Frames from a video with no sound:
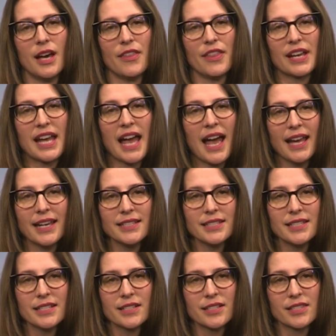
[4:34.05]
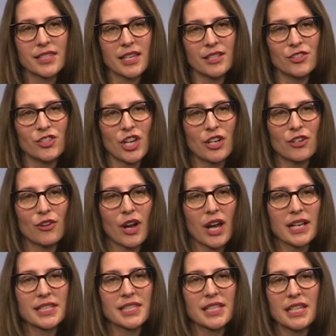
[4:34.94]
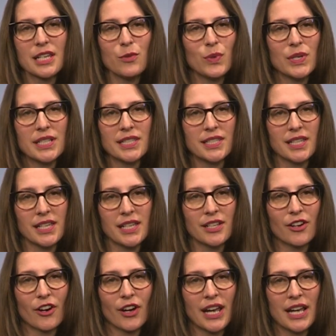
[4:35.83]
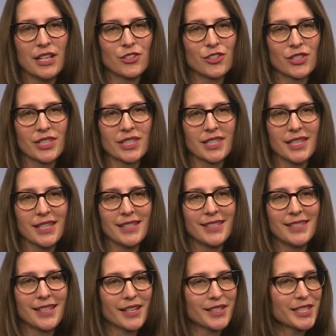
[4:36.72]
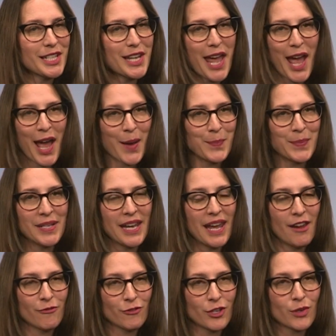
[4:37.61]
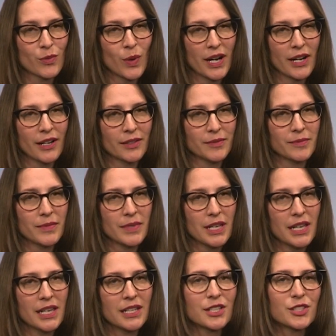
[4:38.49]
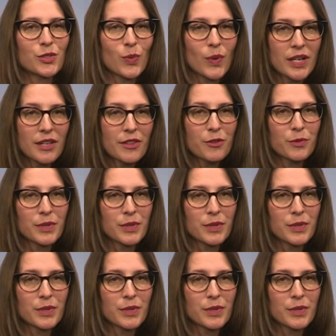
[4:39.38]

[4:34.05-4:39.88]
The kindness and generosity we see in our agency doesn't happen everywhere, and it's one of the